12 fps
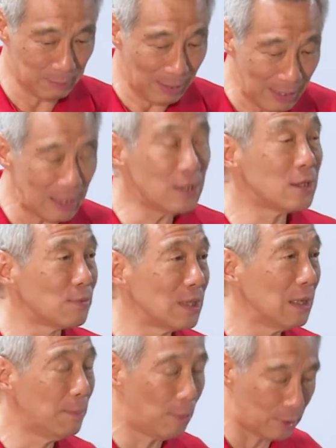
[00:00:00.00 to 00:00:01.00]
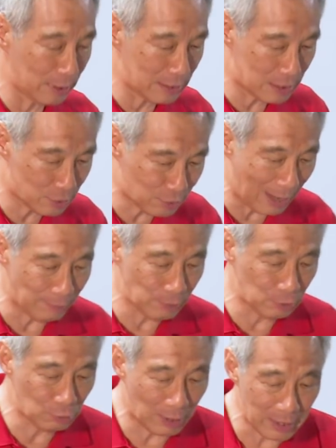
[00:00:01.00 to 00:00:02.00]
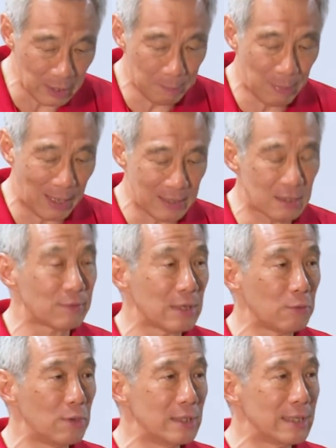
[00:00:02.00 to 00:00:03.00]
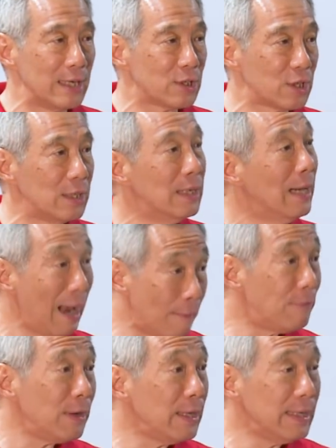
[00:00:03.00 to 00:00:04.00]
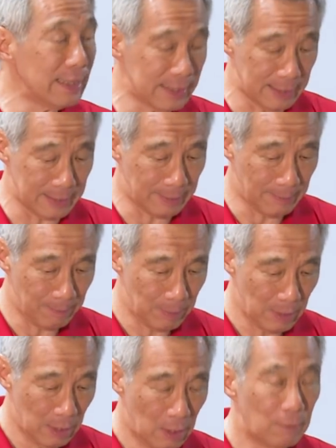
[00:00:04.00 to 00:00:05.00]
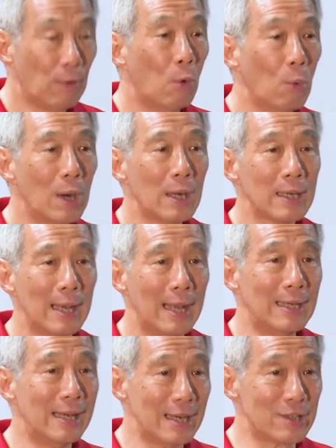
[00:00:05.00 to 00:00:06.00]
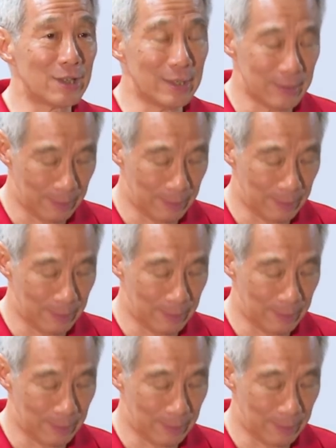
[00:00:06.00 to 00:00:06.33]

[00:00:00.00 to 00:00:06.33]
millions of Singaporeans travel to other parts of Southeast Asia every year for work and leisure.